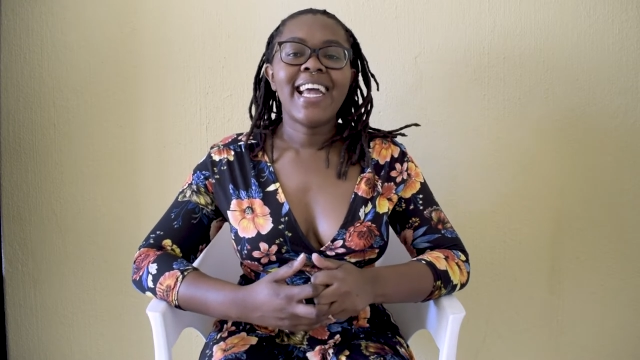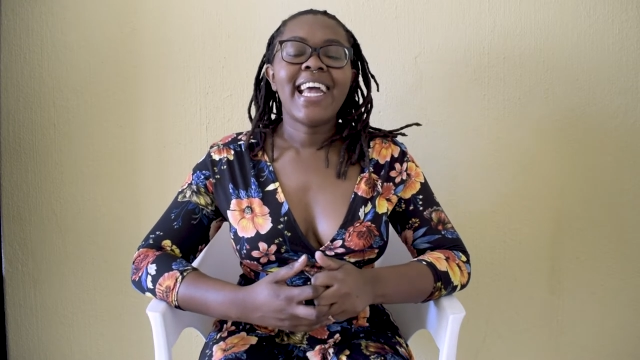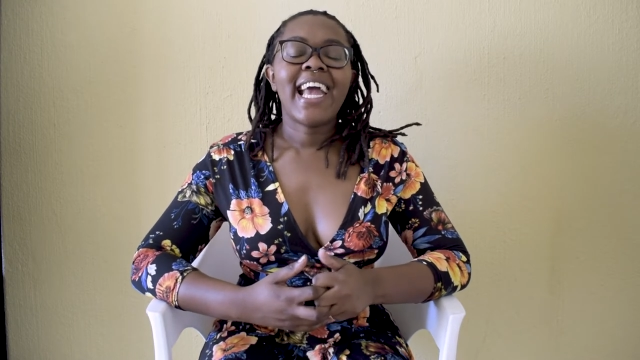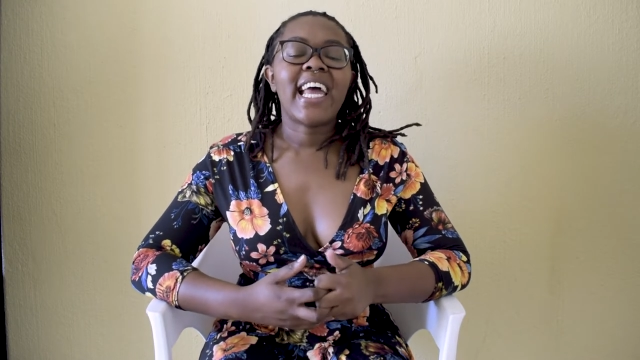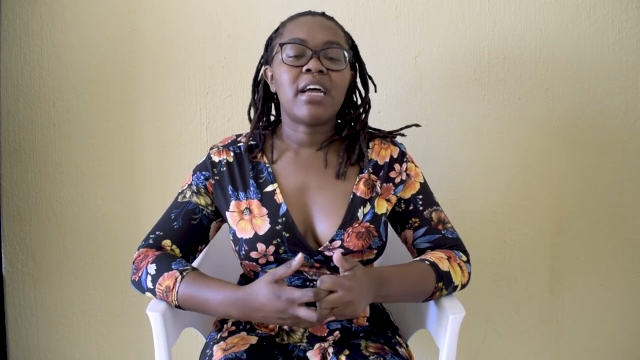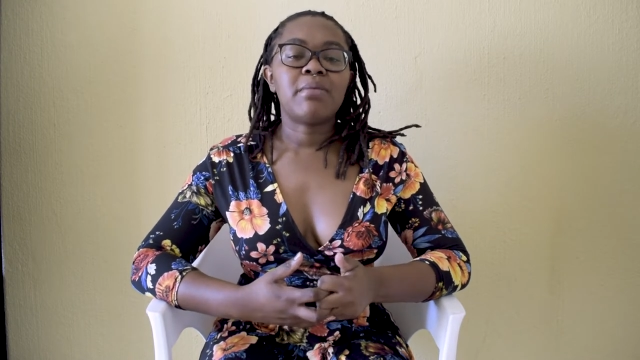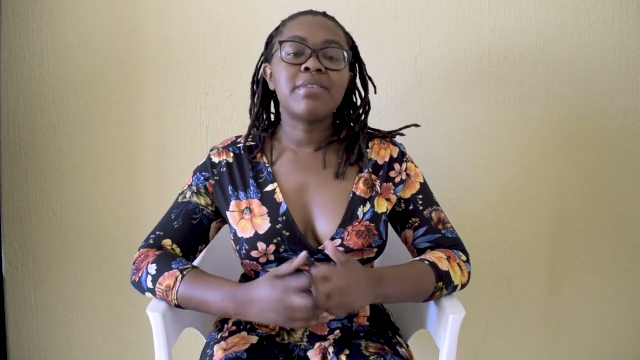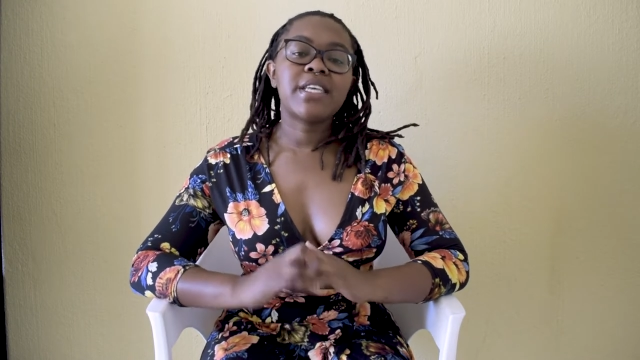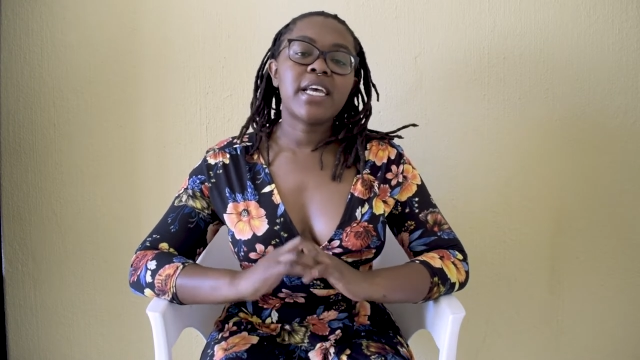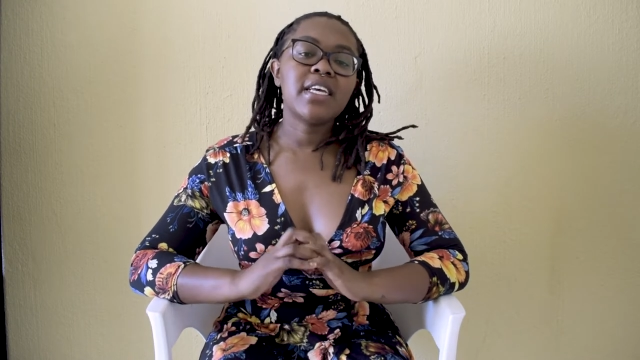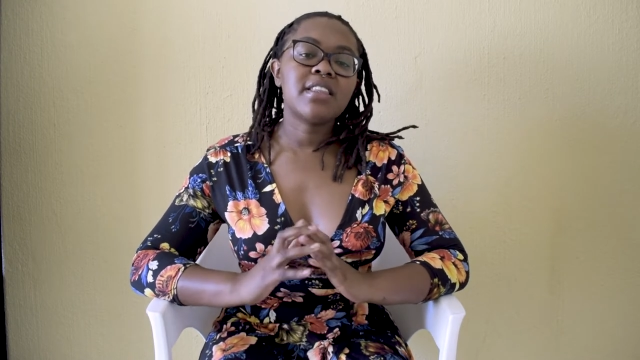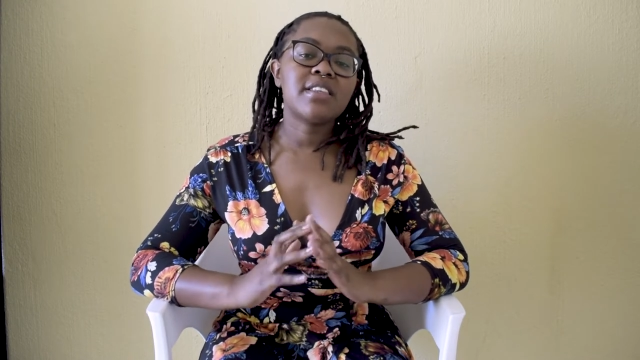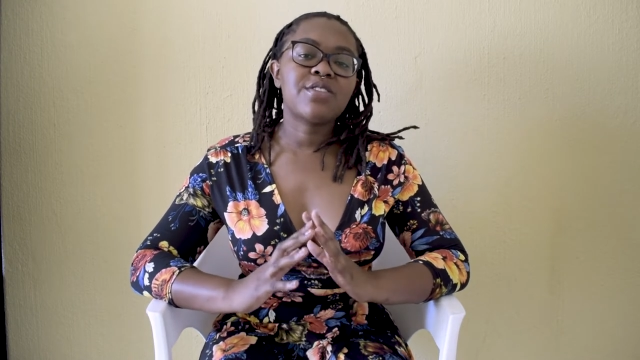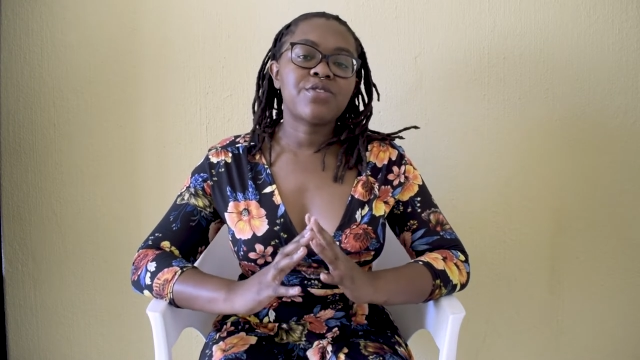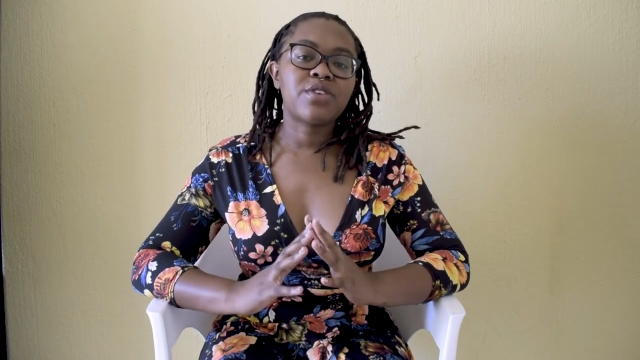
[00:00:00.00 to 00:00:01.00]
And I'm saying
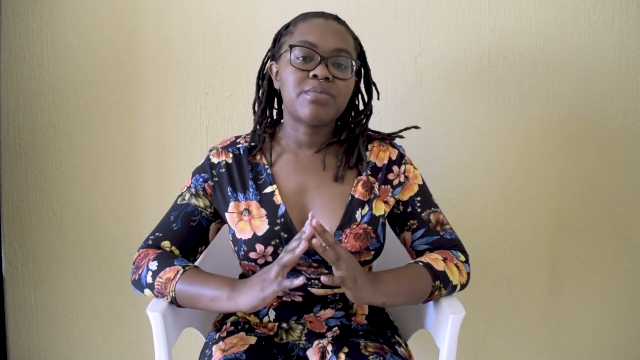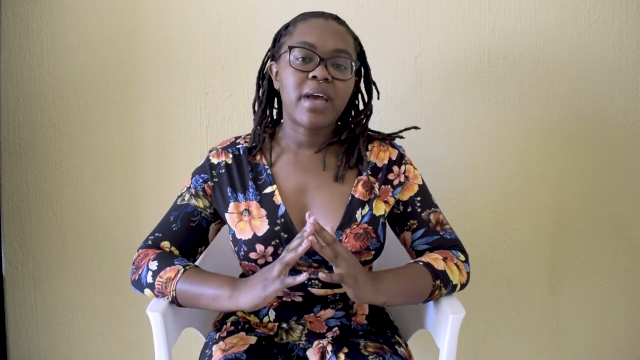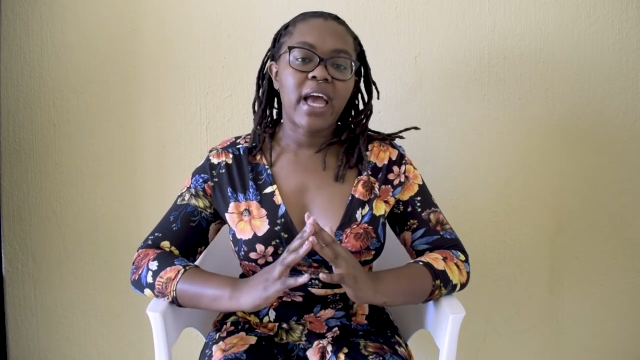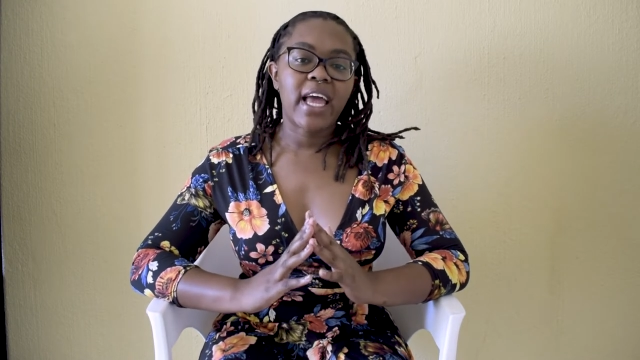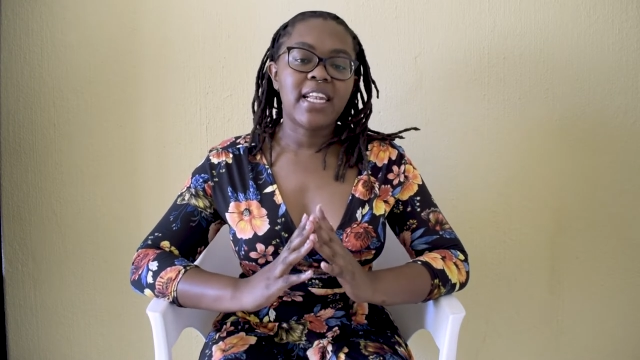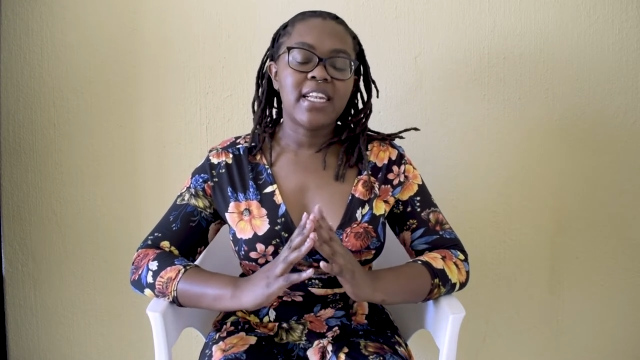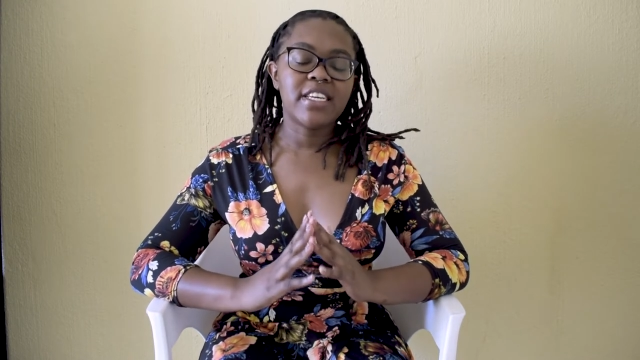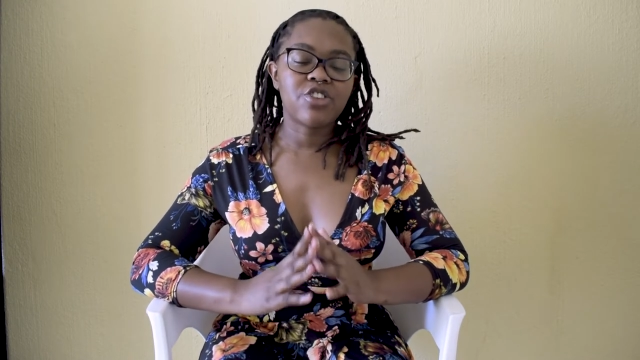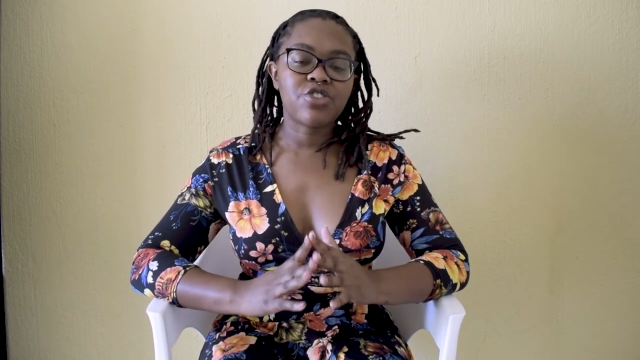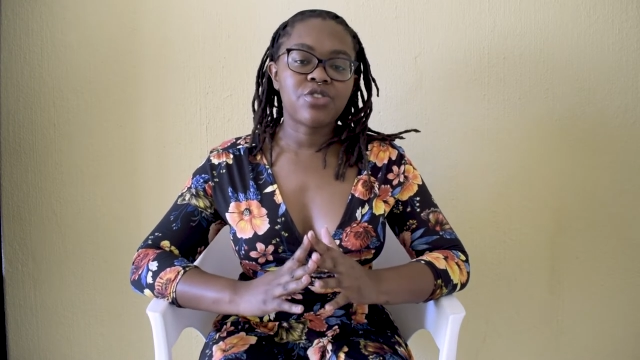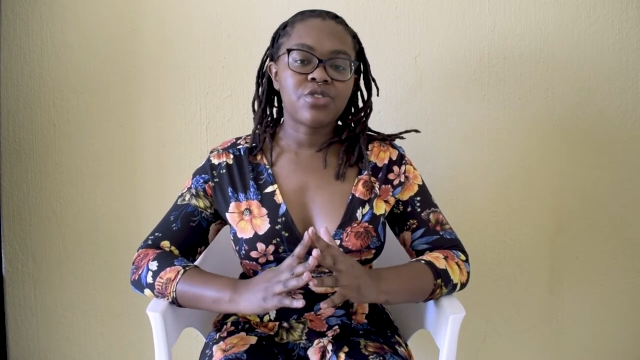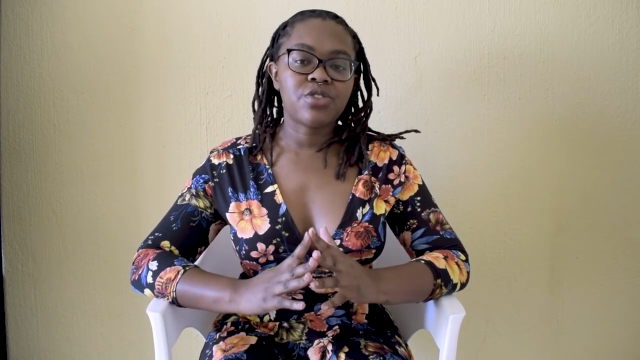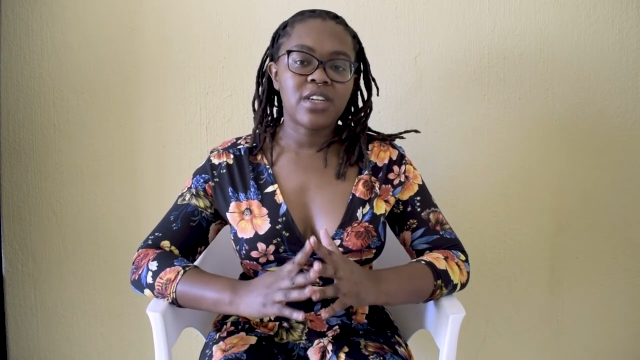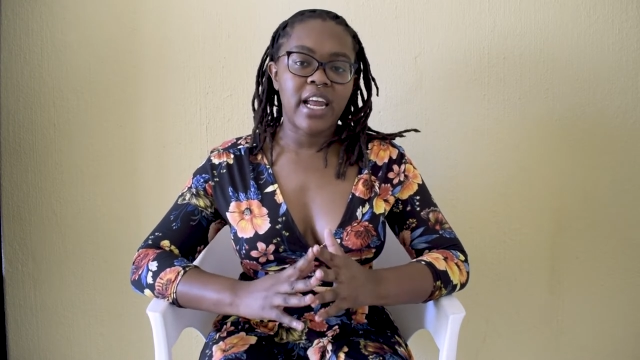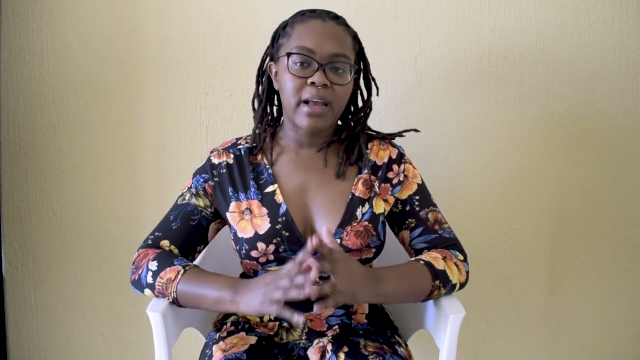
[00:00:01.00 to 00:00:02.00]
this from
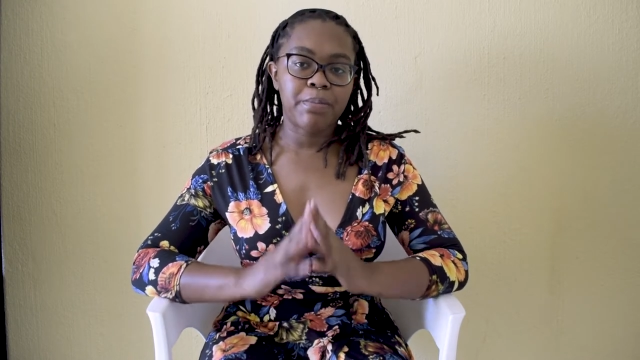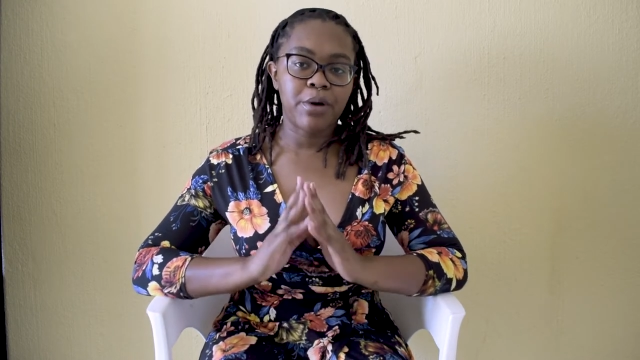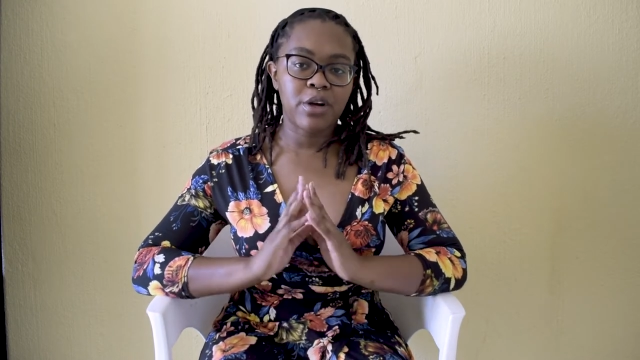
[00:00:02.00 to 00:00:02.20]
literal, like,